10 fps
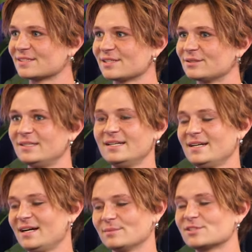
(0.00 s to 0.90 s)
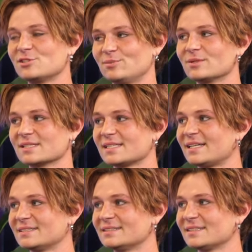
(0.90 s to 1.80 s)
So I'm super
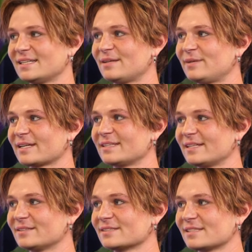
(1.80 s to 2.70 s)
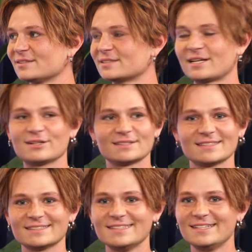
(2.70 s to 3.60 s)
excited to head back there. So shout out
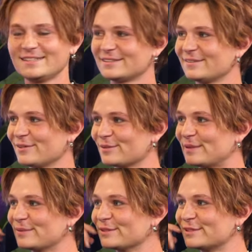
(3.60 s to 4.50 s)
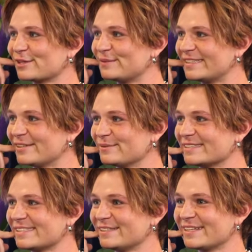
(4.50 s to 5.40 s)
to all the people in Germany. Hope to
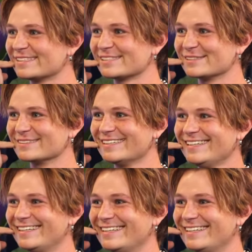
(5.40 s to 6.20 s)
see you guys soon.